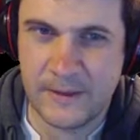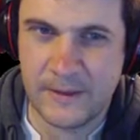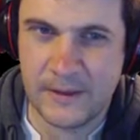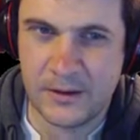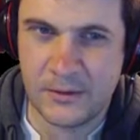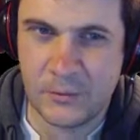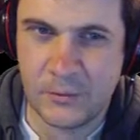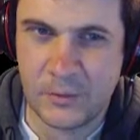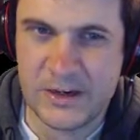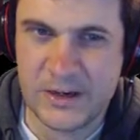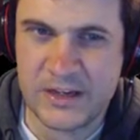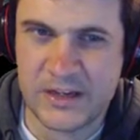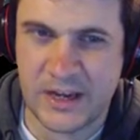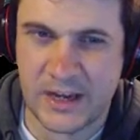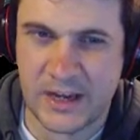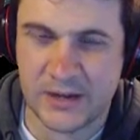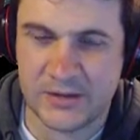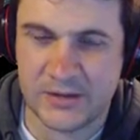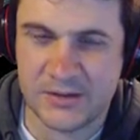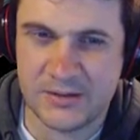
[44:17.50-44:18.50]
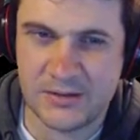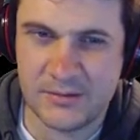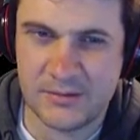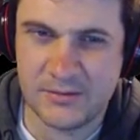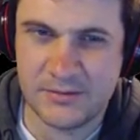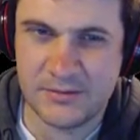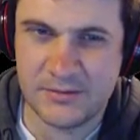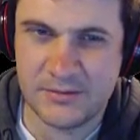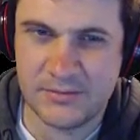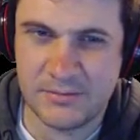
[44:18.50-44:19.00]
We can't,
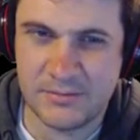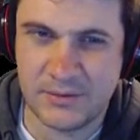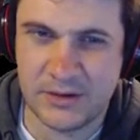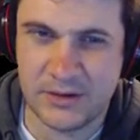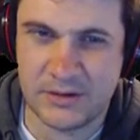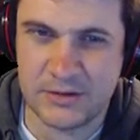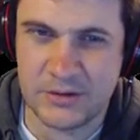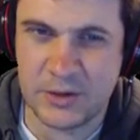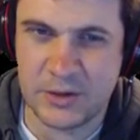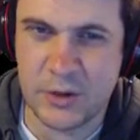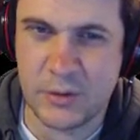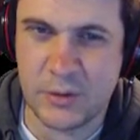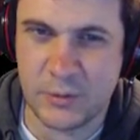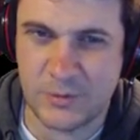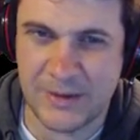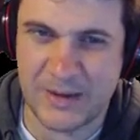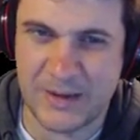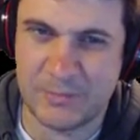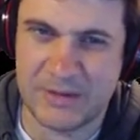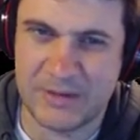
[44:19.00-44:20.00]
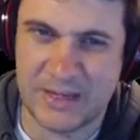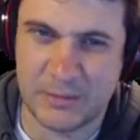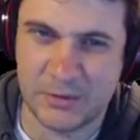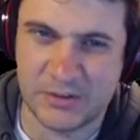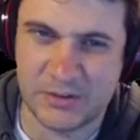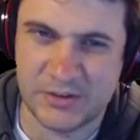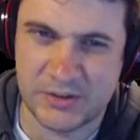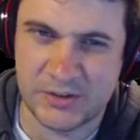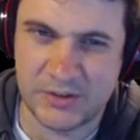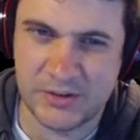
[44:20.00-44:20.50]
but you might be able to.